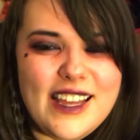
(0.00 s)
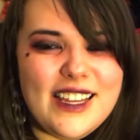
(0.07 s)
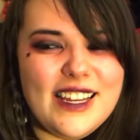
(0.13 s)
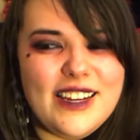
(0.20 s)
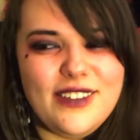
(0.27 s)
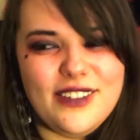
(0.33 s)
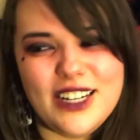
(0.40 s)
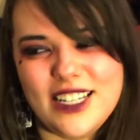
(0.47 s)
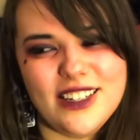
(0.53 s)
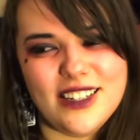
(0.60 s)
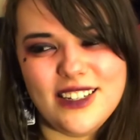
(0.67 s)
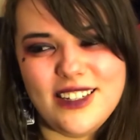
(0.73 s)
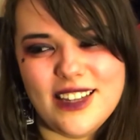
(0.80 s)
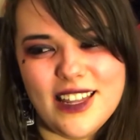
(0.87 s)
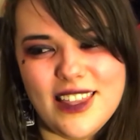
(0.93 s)
really shouldn't have
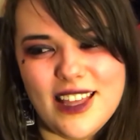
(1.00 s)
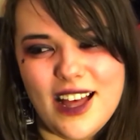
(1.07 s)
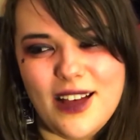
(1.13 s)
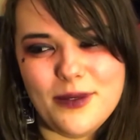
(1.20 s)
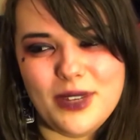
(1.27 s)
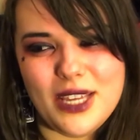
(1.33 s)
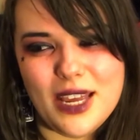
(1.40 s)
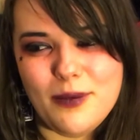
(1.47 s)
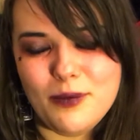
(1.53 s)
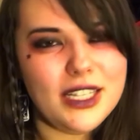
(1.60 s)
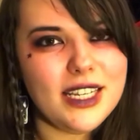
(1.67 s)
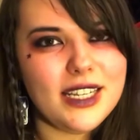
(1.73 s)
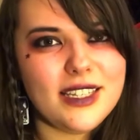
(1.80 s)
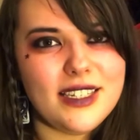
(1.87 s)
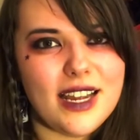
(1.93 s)
said that. I'm getting really
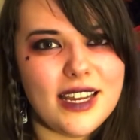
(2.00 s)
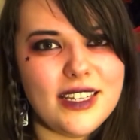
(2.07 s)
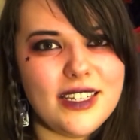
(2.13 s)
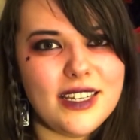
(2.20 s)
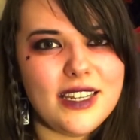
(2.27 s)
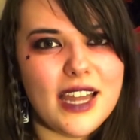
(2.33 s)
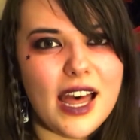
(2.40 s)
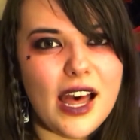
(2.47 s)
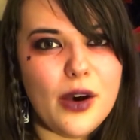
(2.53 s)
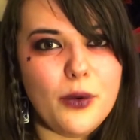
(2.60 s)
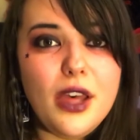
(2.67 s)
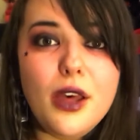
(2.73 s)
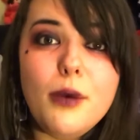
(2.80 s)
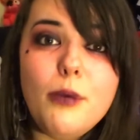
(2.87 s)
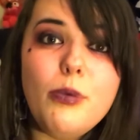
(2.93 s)
excited now,
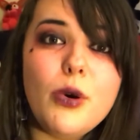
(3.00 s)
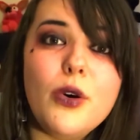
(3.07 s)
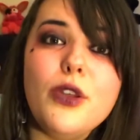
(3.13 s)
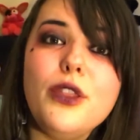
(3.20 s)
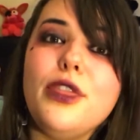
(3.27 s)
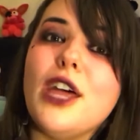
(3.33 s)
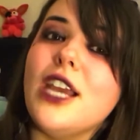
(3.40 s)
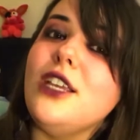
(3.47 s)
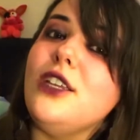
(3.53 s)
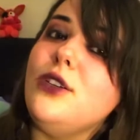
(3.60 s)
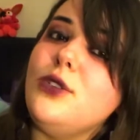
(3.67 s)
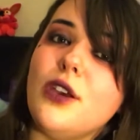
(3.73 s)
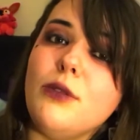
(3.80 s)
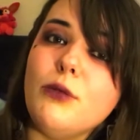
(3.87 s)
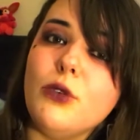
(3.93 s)
but thank you
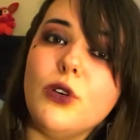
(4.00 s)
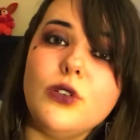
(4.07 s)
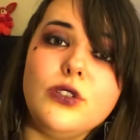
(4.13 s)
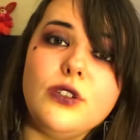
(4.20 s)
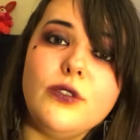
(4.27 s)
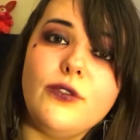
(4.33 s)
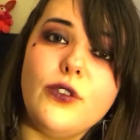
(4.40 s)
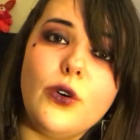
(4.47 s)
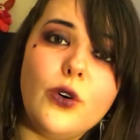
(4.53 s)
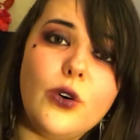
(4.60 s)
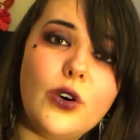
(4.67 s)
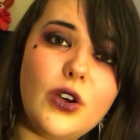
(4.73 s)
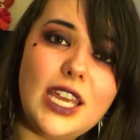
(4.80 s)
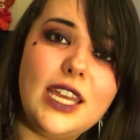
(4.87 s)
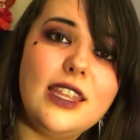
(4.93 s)
so much for
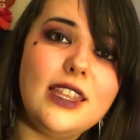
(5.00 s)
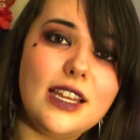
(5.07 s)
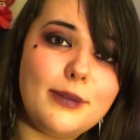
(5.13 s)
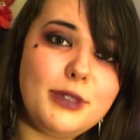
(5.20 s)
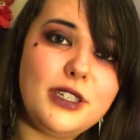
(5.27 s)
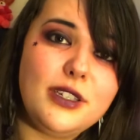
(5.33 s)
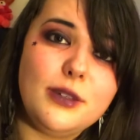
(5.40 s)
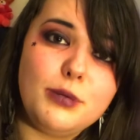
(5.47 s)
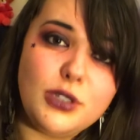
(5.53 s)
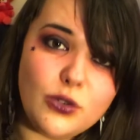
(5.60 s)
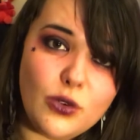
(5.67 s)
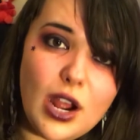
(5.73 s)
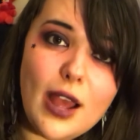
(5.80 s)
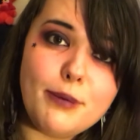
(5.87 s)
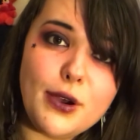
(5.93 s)
hitting that
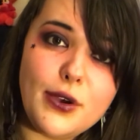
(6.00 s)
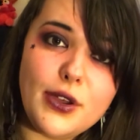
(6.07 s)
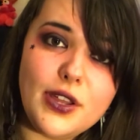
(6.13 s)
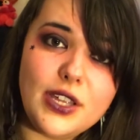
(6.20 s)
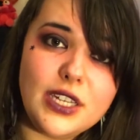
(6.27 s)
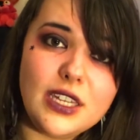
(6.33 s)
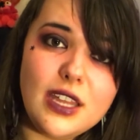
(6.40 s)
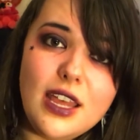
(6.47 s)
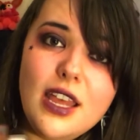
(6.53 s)
subscribe button.